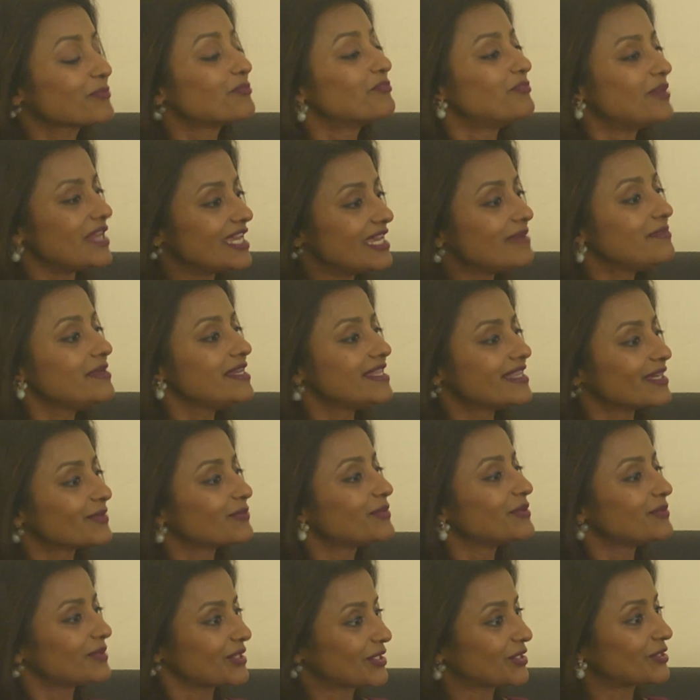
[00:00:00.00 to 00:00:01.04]
a baby that
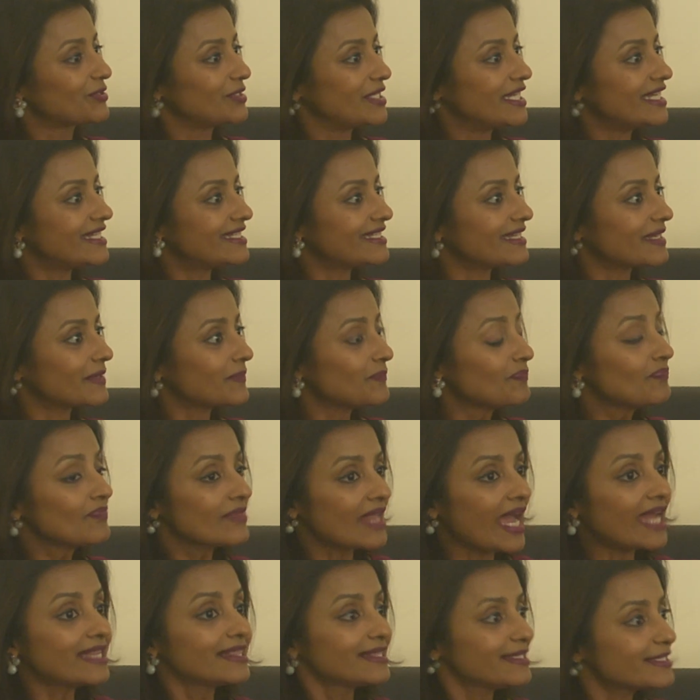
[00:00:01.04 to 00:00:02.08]
we were creating, and